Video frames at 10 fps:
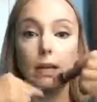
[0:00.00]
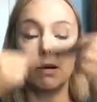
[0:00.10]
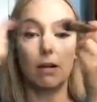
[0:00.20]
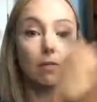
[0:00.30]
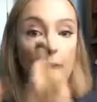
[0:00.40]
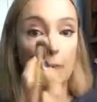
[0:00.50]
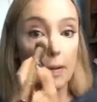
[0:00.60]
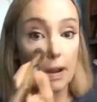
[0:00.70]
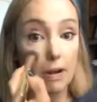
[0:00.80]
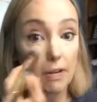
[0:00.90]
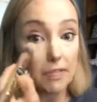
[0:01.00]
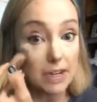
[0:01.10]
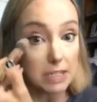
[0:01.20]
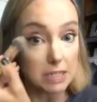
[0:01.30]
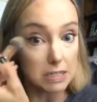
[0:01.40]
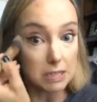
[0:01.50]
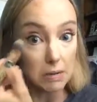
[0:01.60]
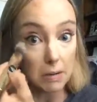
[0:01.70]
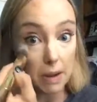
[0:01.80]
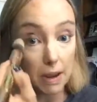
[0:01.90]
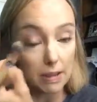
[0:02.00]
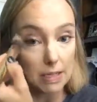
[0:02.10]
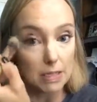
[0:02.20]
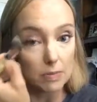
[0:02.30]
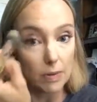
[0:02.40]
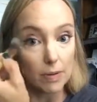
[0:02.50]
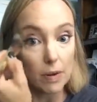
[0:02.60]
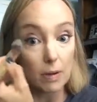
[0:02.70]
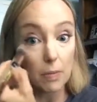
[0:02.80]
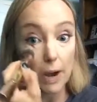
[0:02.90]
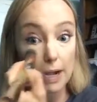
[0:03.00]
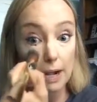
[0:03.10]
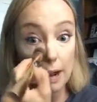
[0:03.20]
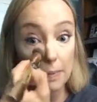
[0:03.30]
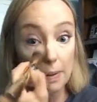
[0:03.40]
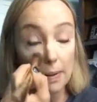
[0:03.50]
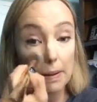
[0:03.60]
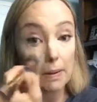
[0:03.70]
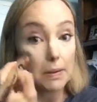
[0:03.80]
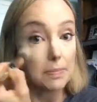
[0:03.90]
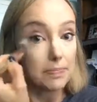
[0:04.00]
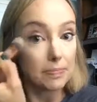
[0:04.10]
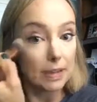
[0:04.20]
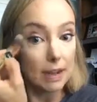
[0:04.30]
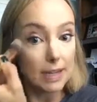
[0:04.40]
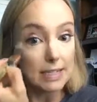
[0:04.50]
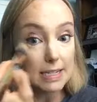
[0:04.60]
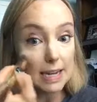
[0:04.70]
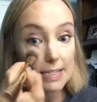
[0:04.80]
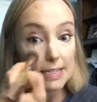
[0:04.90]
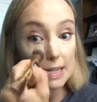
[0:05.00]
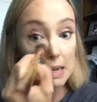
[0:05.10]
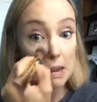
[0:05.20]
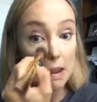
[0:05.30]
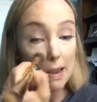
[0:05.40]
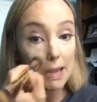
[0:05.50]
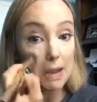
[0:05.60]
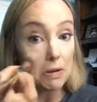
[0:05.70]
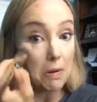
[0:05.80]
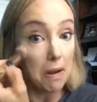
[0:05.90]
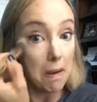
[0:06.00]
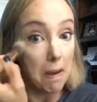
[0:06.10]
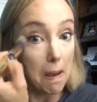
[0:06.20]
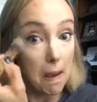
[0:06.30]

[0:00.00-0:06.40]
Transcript: in our faces, okay? This is where we want to brighten up. Hi, Stacy. Hi, Kendra.